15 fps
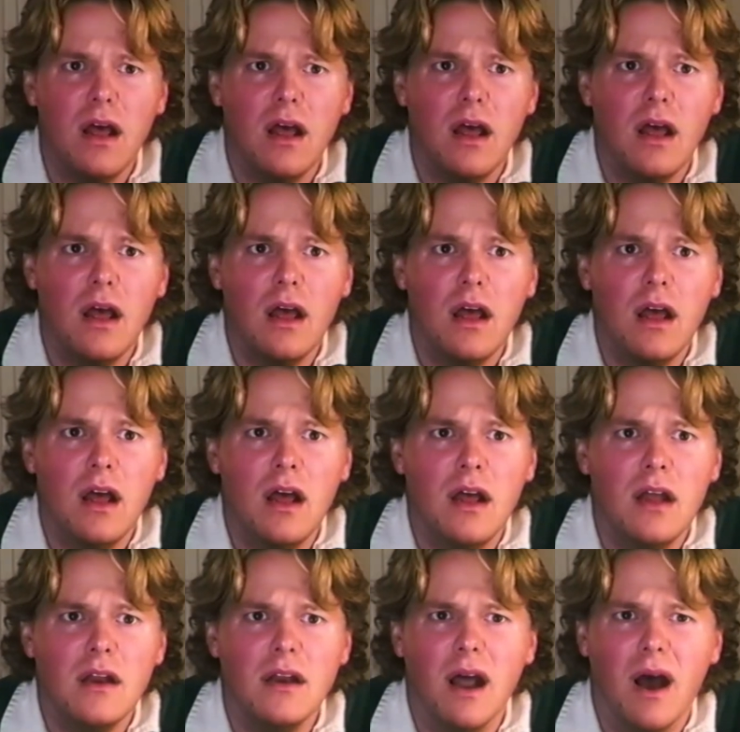could
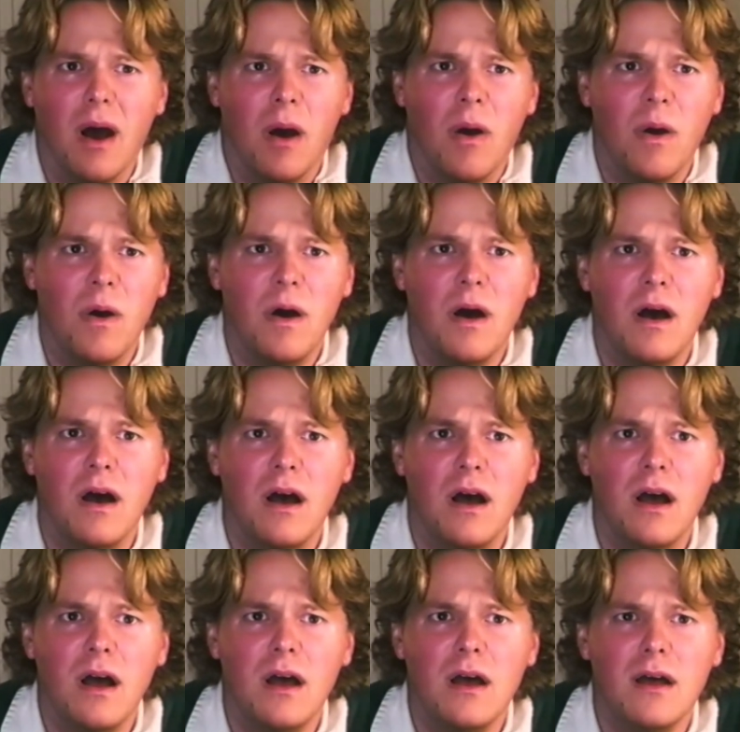uh, oh. get your
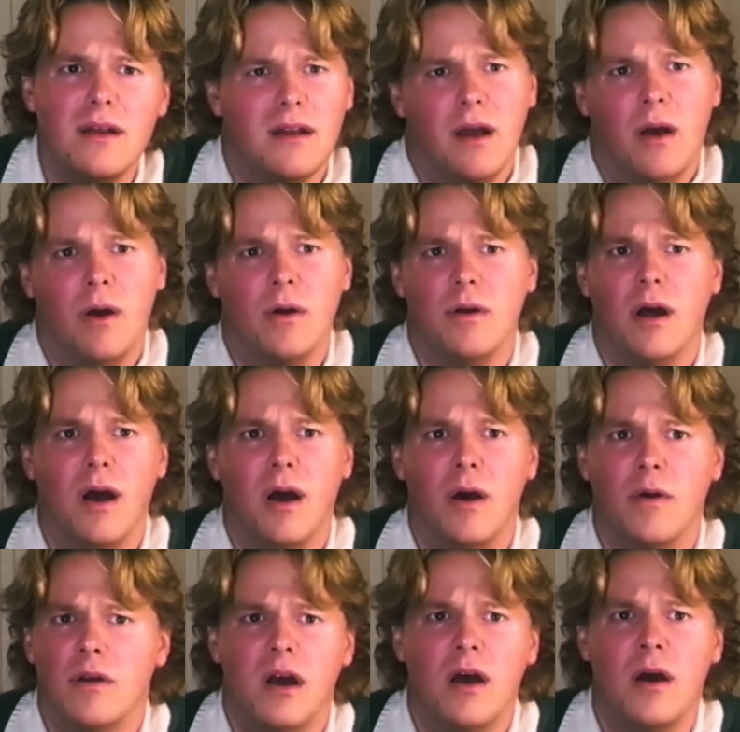number for get
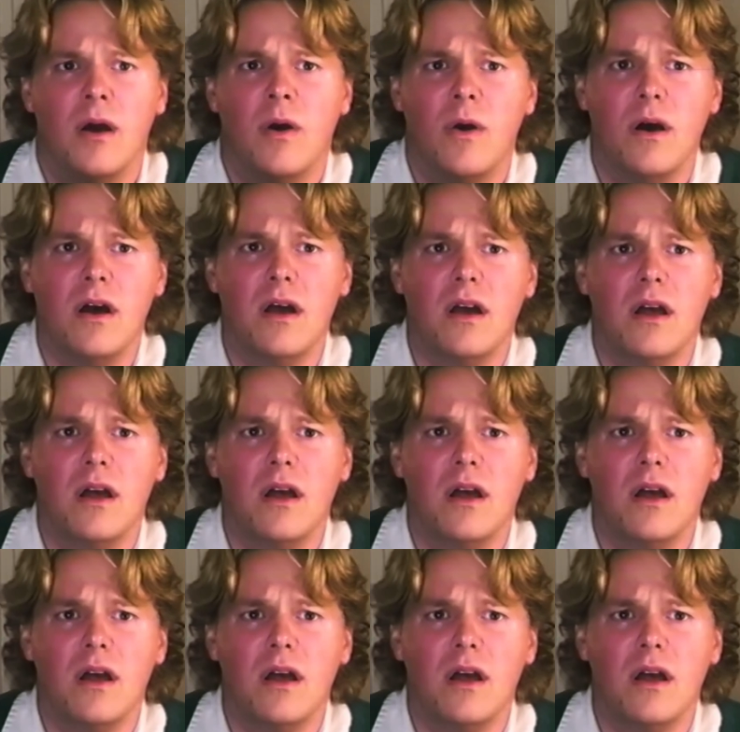your phone, get the